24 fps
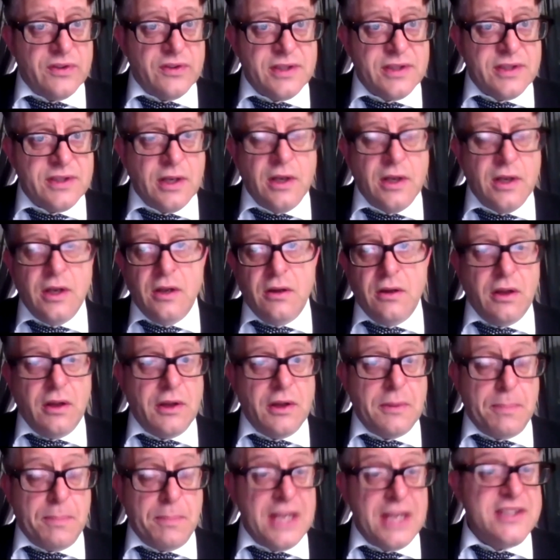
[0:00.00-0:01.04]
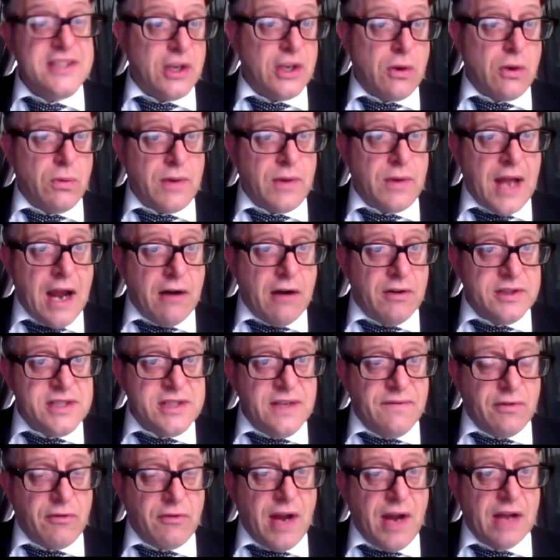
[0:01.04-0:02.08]
the political narrative
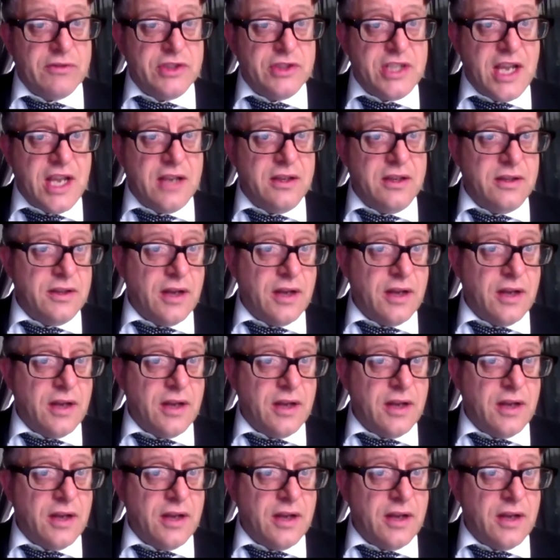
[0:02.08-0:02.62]
around gender